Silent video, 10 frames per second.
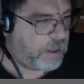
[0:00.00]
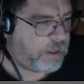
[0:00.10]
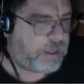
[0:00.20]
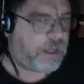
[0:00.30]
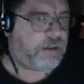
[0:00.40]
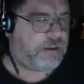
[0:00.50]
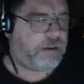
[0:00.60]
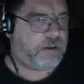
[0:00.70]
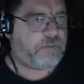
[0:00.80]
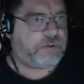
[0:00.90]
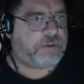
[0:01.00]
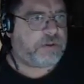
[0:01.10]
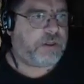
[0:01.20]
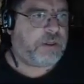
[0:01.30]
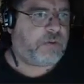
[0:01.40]
yeah, you, you
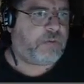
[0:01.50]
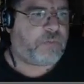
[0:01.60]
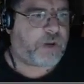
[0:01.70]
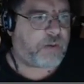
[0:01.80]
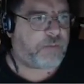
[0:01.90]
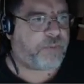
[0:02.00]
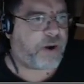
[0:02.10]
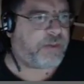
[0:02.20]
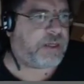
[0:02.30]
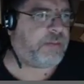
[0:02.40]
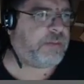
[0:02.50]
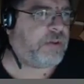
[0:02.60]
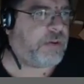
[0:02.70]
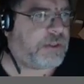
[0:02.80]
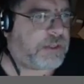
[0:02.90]
what I would probably end up
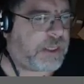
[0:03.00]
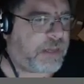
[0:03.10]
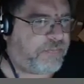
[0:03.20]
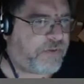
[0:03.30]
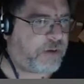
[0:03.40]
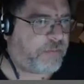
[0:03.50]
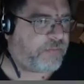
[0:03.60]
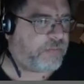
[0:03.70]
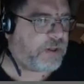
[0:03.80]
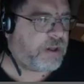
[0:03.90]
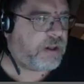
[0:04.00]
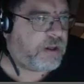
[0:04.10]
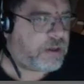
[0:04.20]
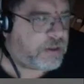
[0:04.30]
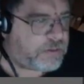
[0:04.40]
doing is setting up a variable
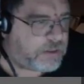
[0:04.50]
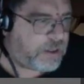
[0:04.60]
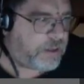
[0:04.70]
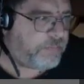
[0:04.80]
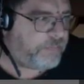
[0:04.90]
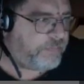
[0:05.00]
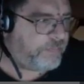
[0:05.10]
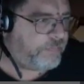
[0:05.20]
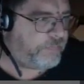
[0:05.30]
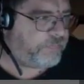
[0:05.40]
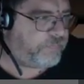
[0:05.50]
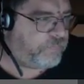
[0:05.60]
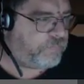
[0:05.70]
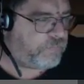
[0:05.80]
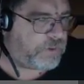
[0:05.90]
in the um,
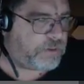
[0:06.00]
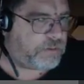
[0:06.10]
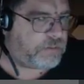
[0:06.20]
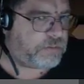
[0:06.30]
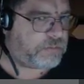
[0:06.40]
the